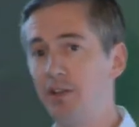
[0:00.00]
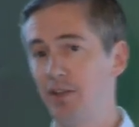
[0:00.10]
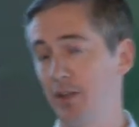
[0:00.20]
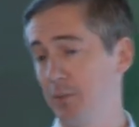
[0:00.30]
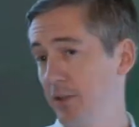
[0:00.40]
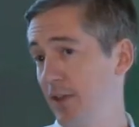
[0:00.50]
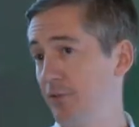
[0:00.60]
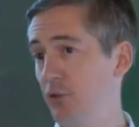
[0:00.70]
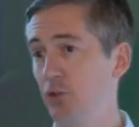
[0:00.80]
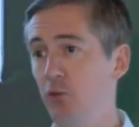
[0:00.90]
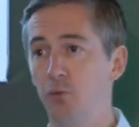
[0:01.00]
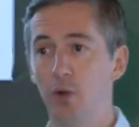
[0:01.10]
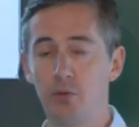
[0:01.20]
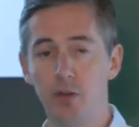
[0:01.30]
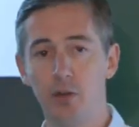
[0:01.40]
six months after you
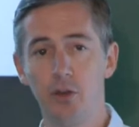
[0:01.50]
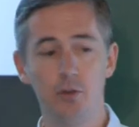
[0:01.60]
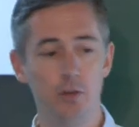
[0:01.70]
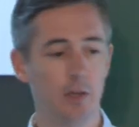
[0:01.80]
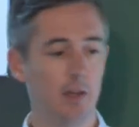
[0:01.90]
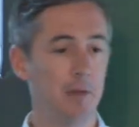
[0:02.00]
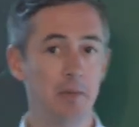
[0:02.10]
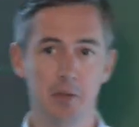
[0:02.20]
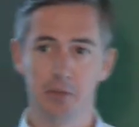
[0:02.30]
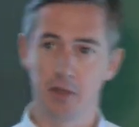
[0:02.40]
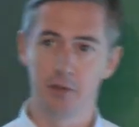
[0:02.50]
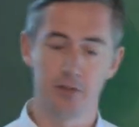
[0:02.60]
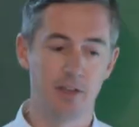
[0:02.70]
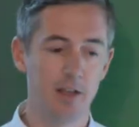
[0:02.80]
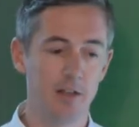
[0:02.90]
wrote the code and be able to
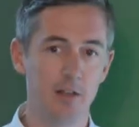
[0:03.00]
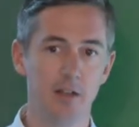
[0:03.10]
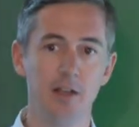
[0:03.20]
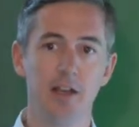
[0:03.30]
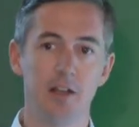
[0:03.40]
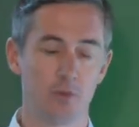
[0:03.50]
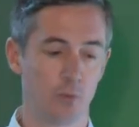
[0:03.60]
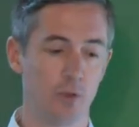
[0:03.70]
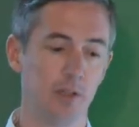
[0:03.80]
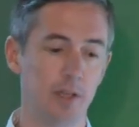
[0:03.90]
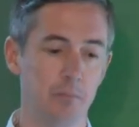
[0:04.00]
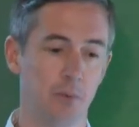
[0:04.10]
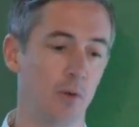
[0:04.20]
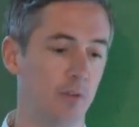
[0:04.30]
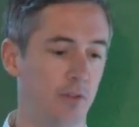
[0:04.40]
understand it, is a really
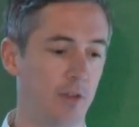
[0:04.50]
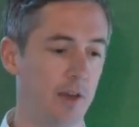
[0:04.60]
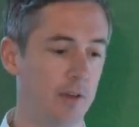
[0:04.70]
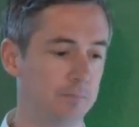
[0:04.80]
important thing.